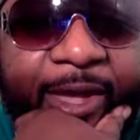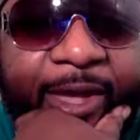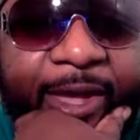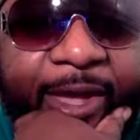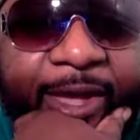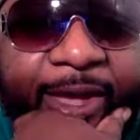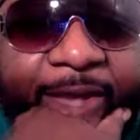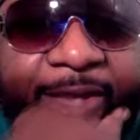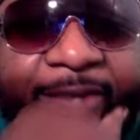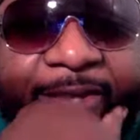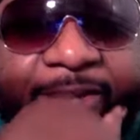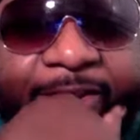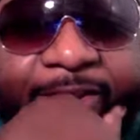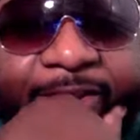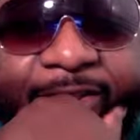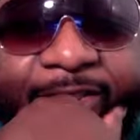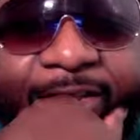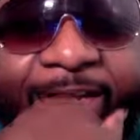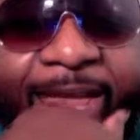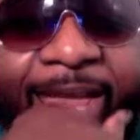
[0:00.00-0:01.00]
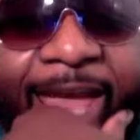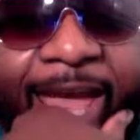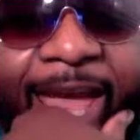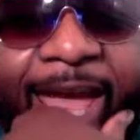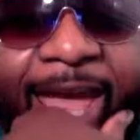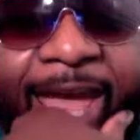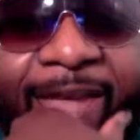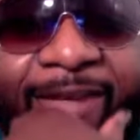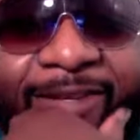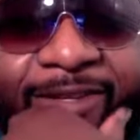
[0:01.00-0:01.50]
And they
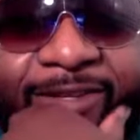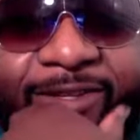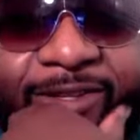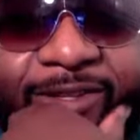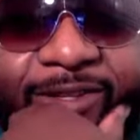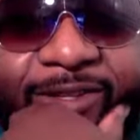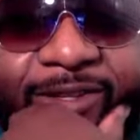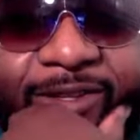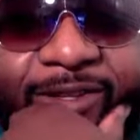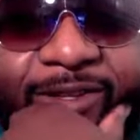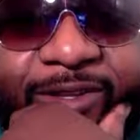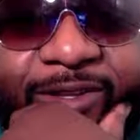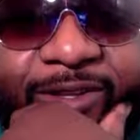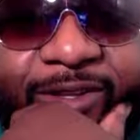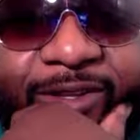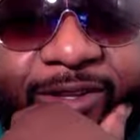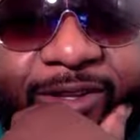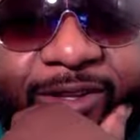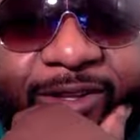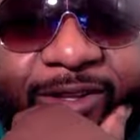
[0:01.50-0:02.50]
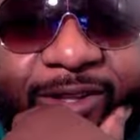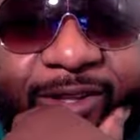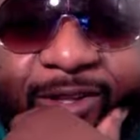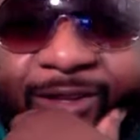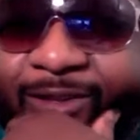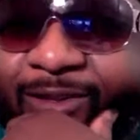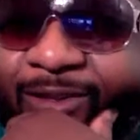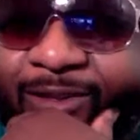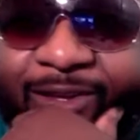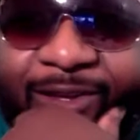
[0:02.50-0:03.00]
asked,
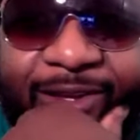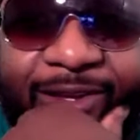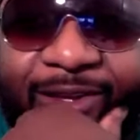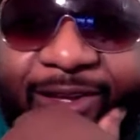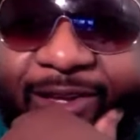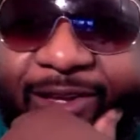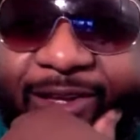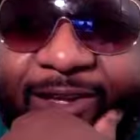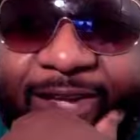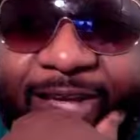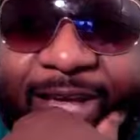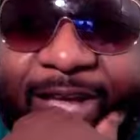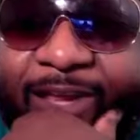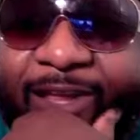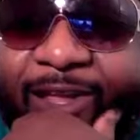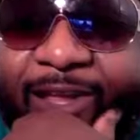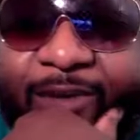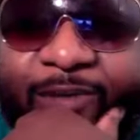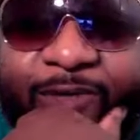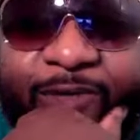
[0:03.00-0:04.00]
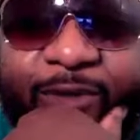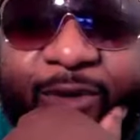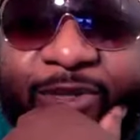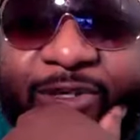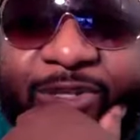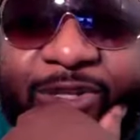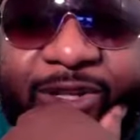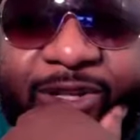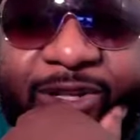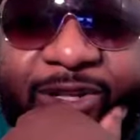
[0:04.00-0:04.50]
and
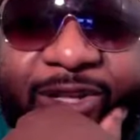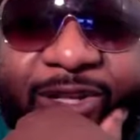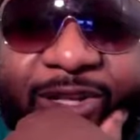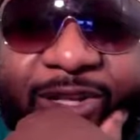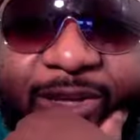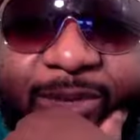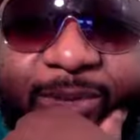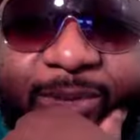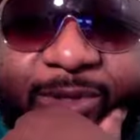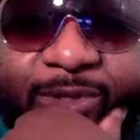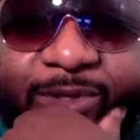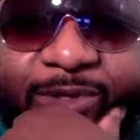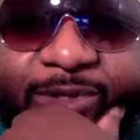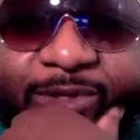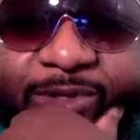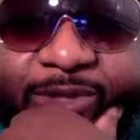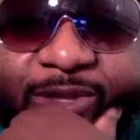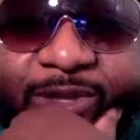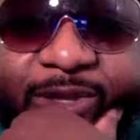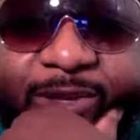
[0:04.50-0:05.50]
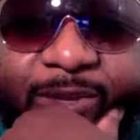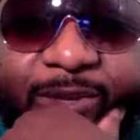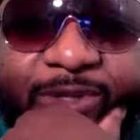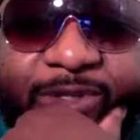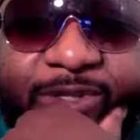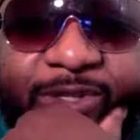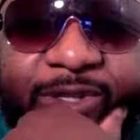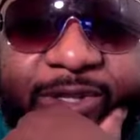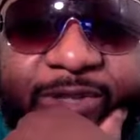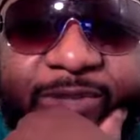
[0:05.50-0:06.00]
unfortunately he was
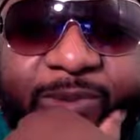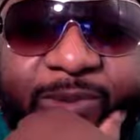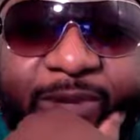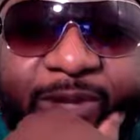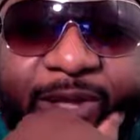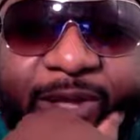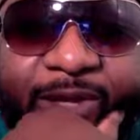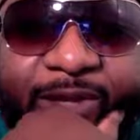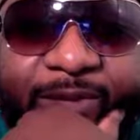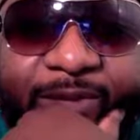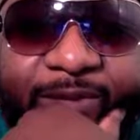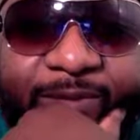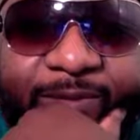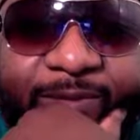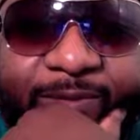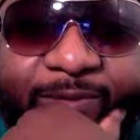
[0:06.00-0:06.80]
an Israelite